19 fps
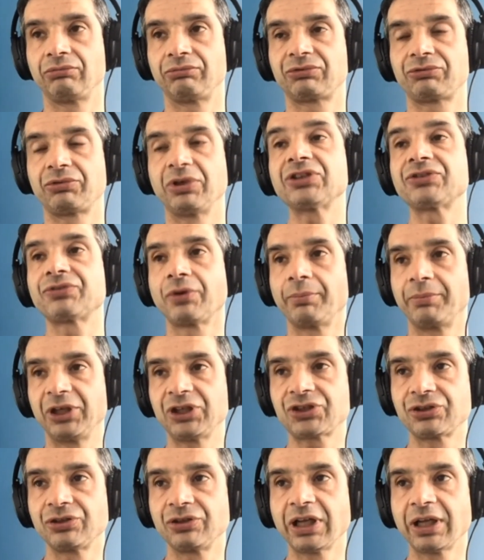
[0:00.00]

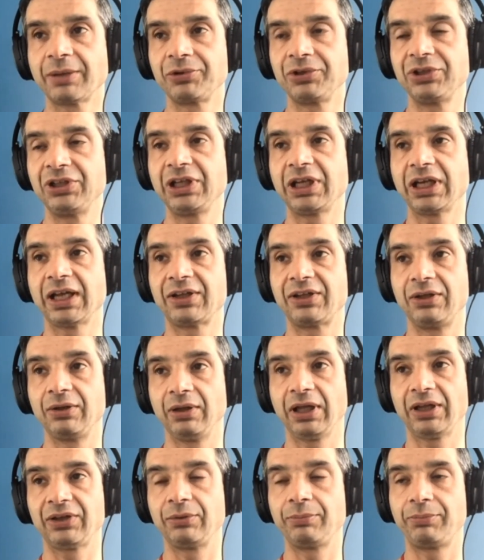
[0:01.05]
transformation happening at
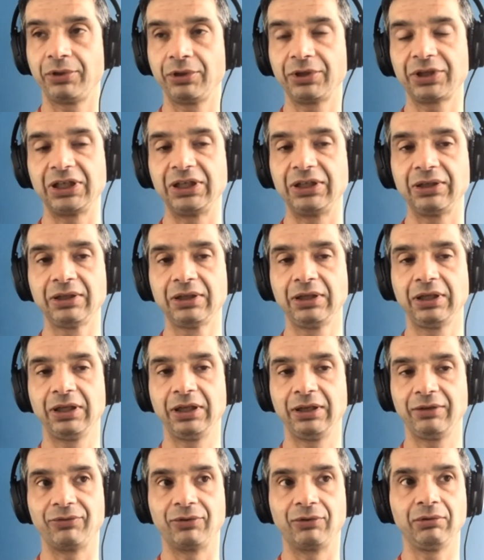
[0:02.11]
the plugin
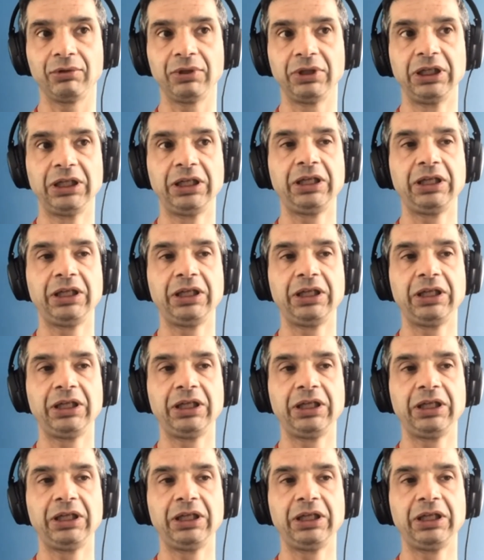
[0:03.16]
level.